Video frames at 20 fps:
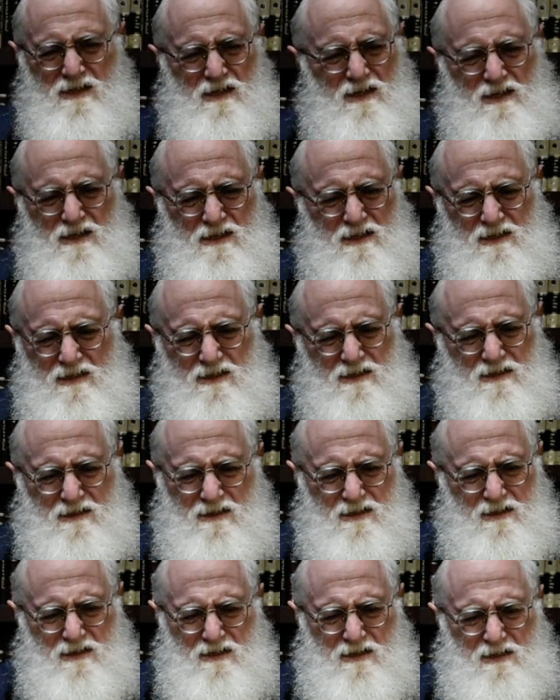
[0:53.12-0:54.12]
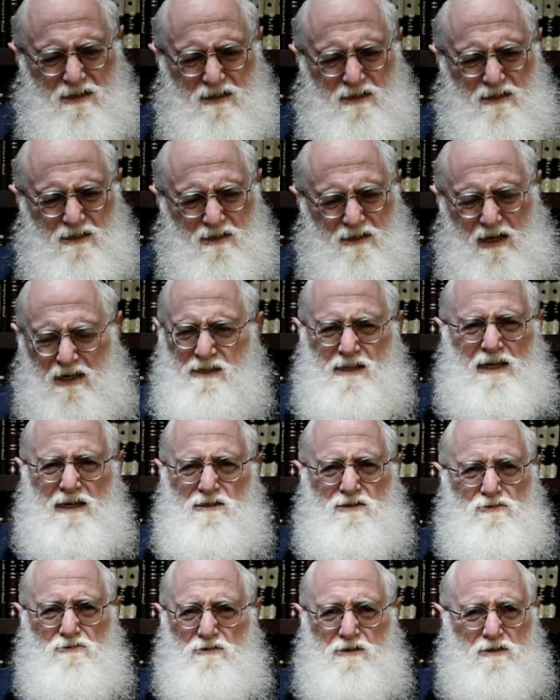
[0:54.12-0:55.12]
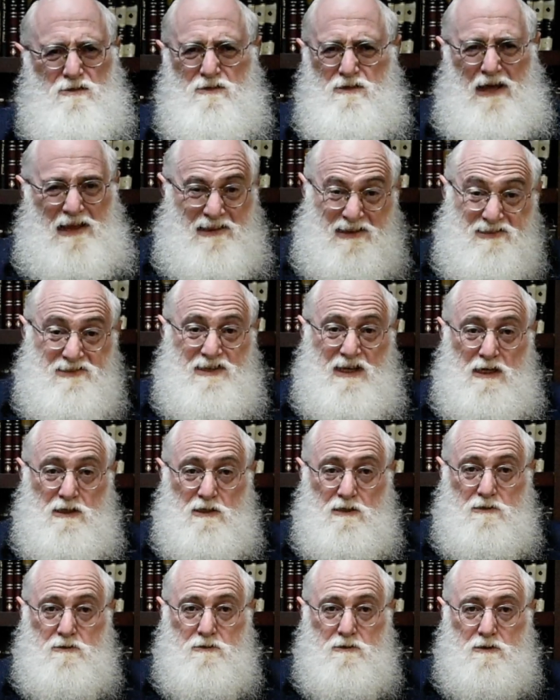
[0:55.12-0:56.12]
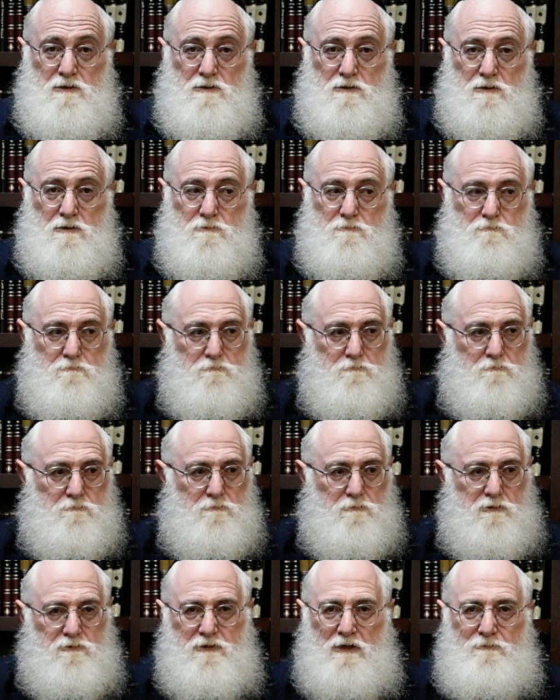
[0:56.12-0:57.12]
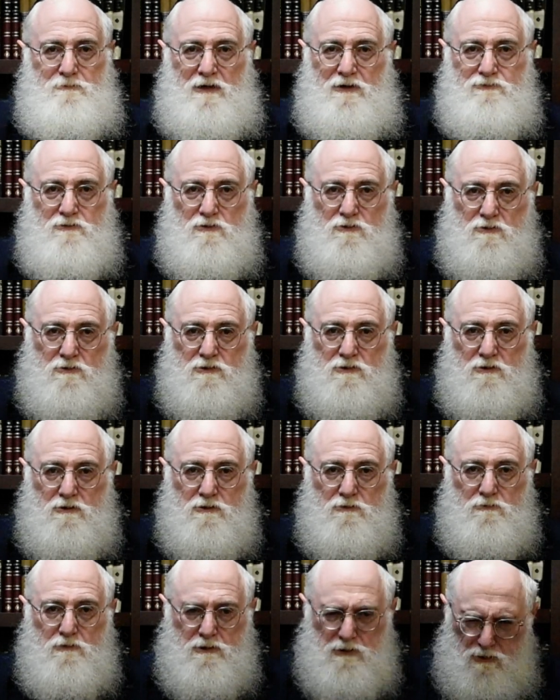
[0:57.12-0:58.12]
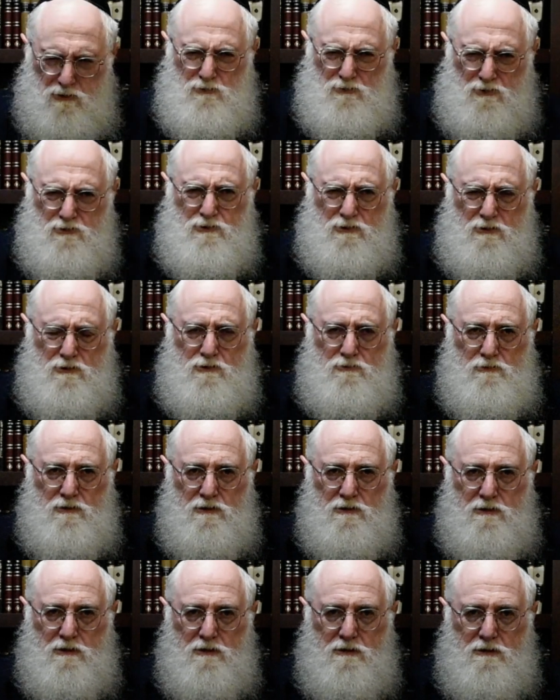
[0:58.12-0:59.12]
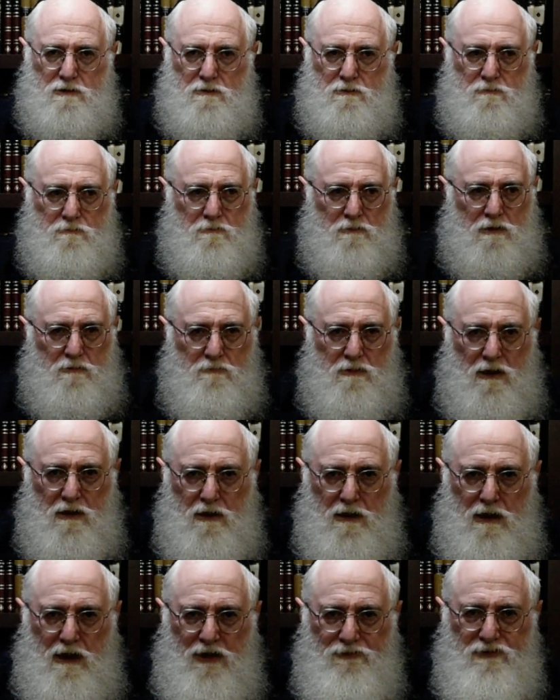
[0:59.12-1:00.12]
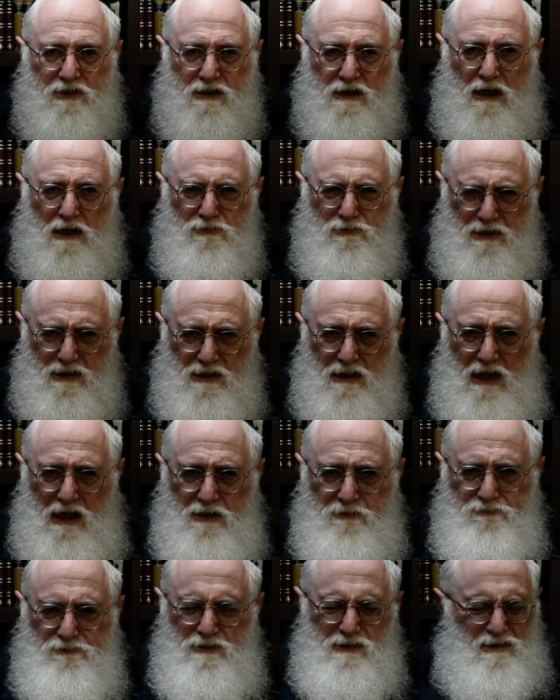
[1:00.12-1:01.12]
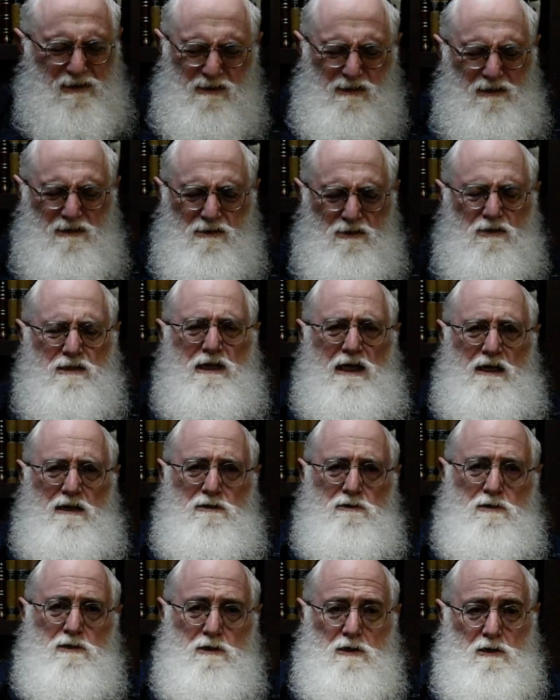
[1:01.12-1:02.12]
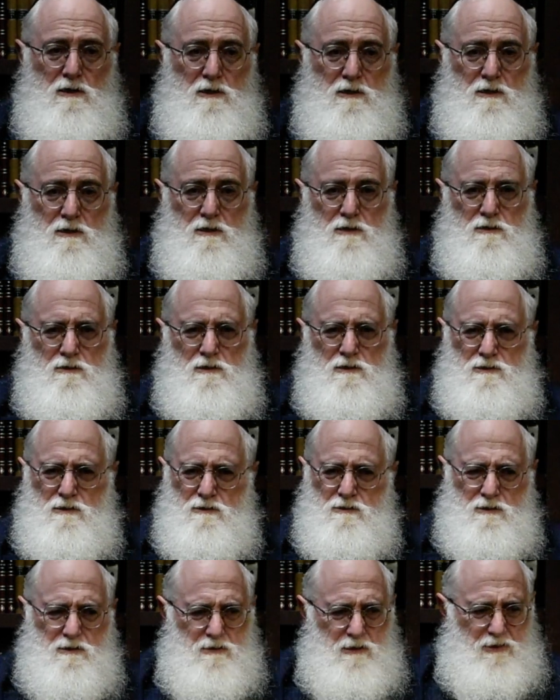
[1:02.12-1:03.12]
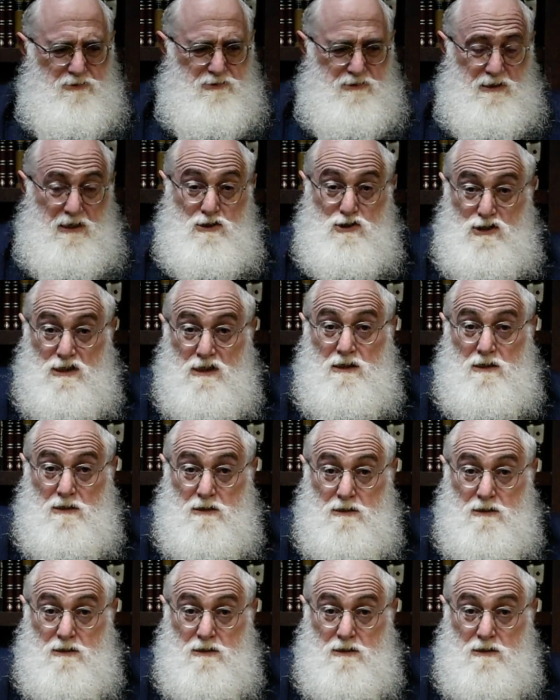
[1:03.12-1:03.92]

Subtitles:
I can't do the anesthetics. He says, Rabbi, after the surgery. He says, do the surgery. He says, but I have to cut you with a knife. He said, it's okay. He says, I have to say shir.